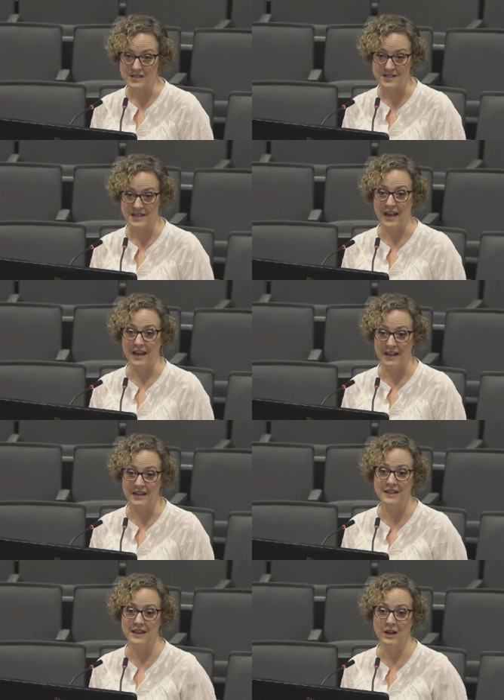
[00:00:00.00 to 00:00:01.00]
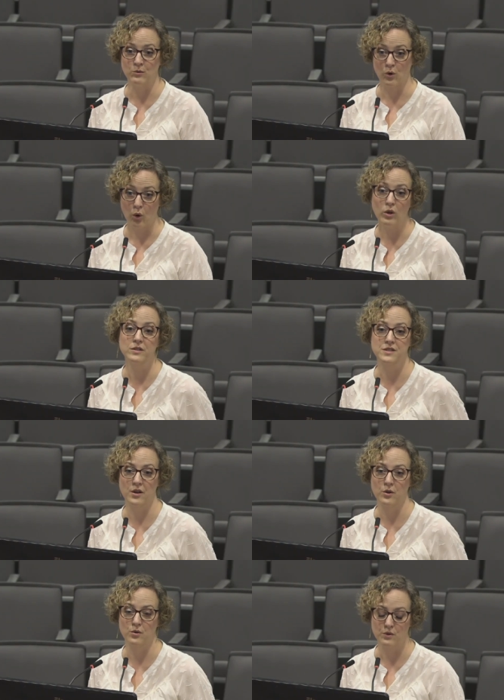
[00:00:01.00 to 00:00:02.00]
to stay in that role.
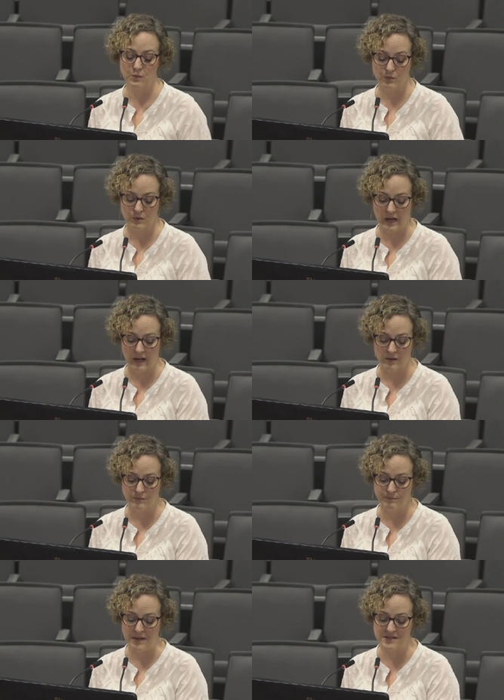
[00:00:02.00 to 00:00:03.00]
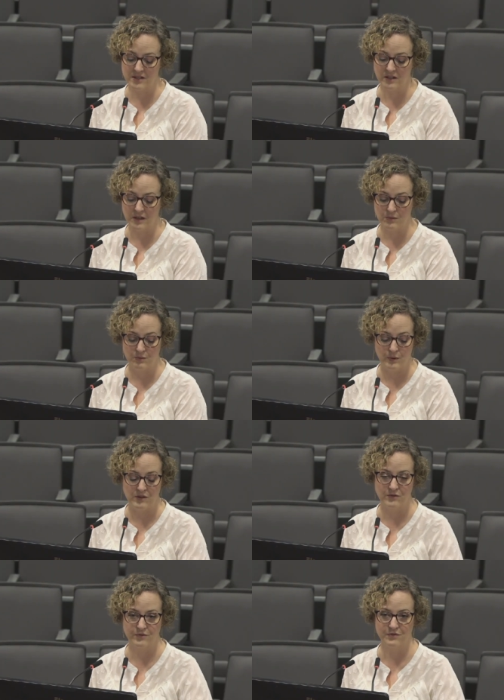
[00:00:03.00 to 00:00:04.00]
So basically,
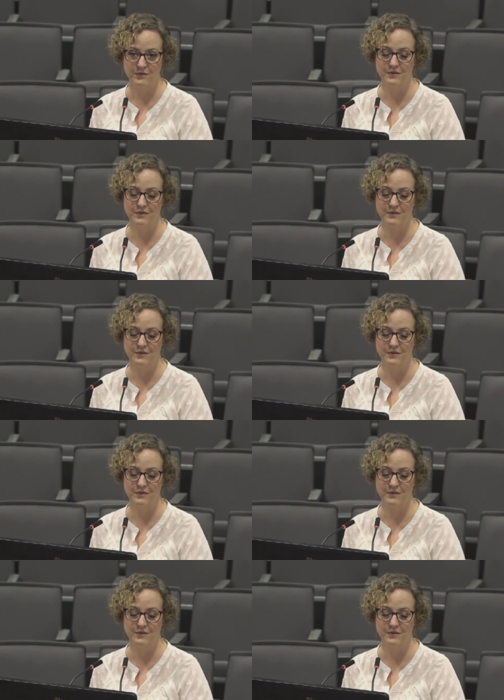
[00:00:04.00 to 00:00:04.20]
we've